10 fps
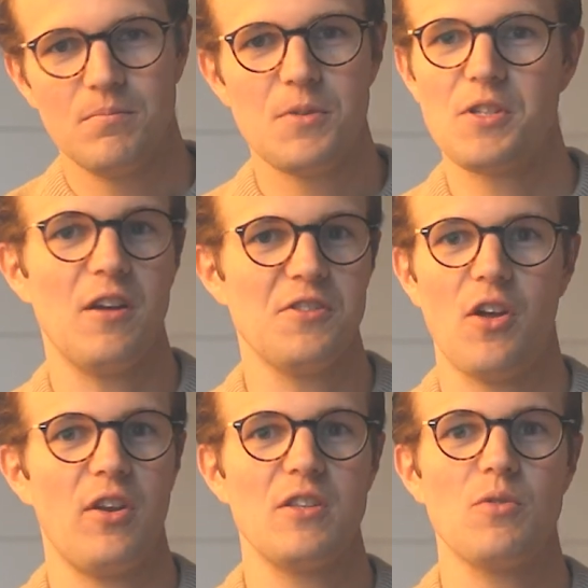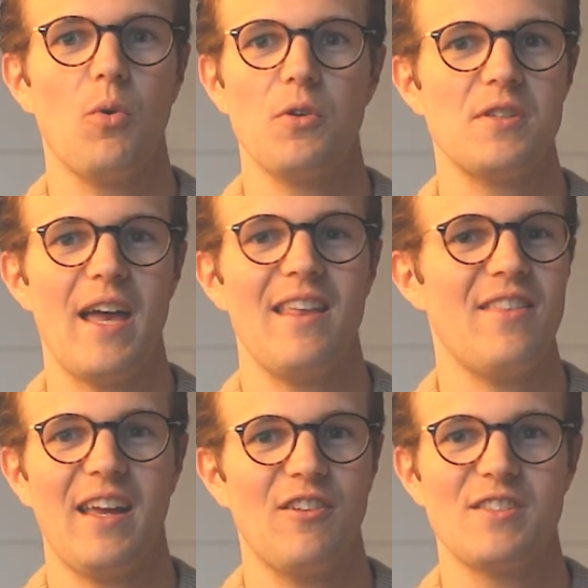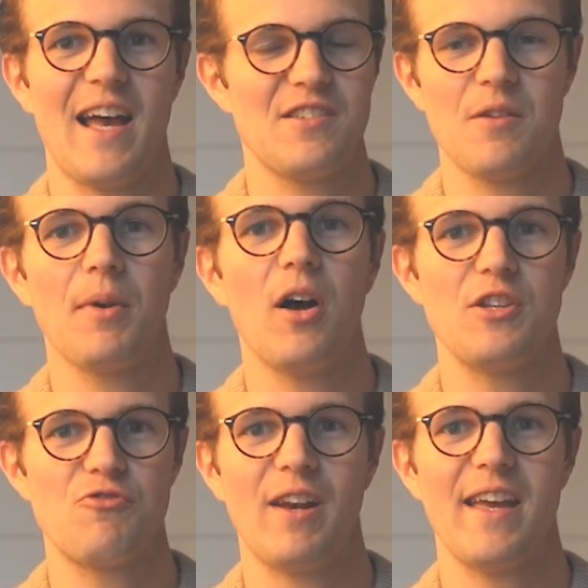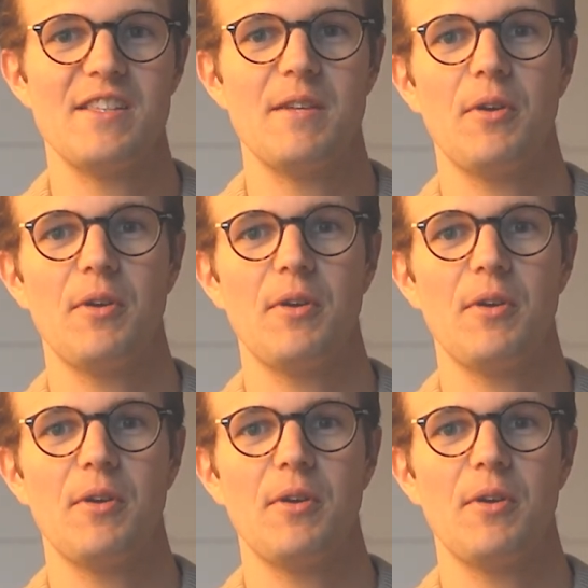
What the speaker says: start studying towards anything tax compliance related,